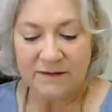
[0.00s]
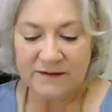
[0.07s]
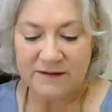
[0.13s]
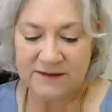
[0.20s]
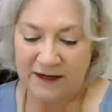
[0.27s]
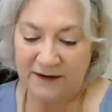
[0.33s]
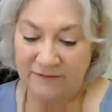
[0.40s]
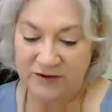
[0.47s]

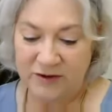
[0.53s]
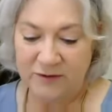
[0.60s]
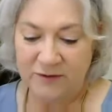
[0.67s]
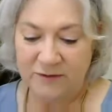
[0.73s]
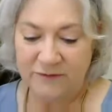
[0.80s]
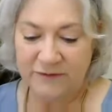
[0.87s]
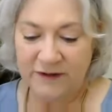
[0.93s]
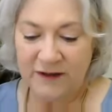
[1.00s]
save
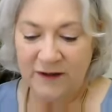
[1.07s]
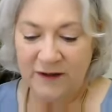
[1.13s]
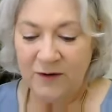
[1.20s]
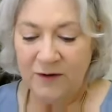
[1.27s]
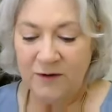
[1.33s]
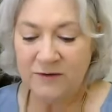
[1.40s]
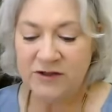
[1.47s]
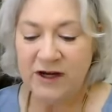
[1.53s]
Jove,
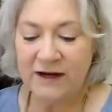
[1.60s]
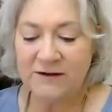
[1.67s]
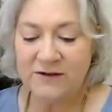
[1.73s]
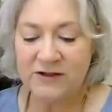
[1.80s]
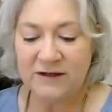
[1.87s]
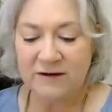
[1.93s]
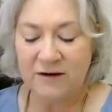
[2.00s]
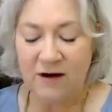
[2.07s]
who
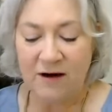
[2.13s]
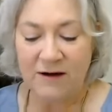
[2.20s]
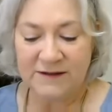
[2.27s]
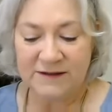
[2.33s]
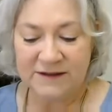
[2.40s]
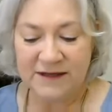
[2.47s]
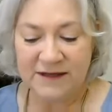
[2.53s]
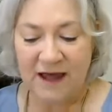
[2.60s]
changing not
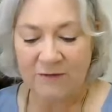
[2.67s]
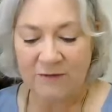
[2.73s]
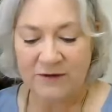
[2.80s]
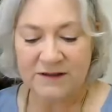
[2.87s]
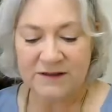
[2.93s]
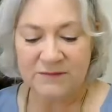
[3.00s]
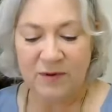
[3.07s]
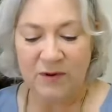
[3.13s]
his
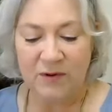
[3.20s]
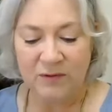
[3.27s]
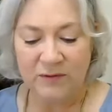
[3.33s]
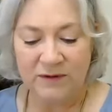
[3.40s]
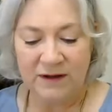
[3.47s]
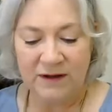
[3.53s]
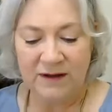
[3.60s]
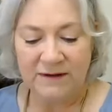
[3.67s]
countenance
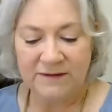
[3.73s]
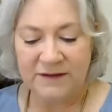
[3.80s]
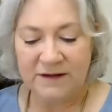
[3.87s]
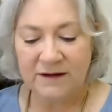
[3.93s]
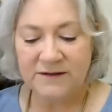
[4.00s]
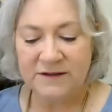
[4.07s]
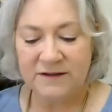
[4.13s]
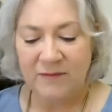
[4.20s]
bold, did
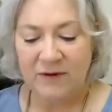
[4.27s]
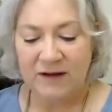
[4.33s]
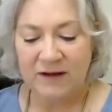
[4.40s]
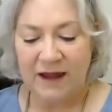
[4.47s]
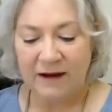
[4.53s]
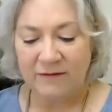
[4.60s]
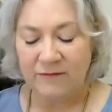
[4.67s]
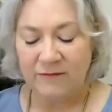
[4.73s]
unto them at
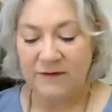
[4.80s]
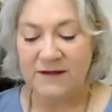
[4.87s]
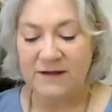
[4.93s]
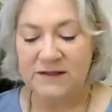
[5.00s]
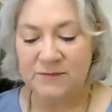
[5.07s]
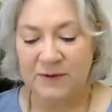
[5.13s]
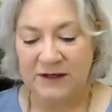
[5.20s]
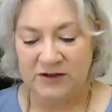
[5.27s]
length
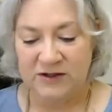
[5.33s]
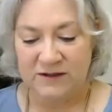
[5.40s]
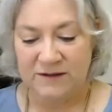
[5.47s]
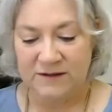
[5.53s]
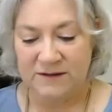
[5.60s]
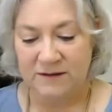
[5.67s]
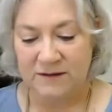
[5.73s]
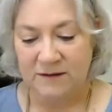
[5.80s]
these
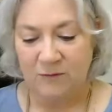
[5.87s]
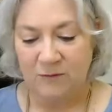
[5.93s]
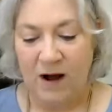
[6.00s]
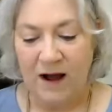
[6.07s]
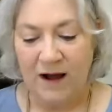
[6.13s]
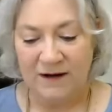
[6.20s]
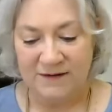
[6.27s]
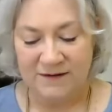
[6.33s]
speeches
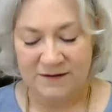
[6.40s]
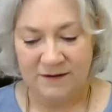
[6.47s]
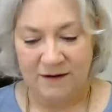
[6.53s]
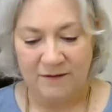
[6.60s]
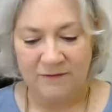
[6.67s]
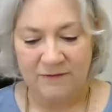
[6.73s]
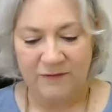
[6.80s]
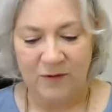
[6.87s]
wise
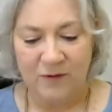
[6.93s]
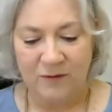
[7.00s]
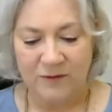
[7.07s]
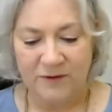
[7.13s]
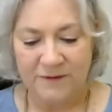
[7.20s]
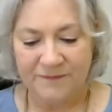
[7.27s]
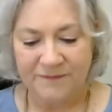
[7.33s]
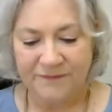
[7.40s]
unfold.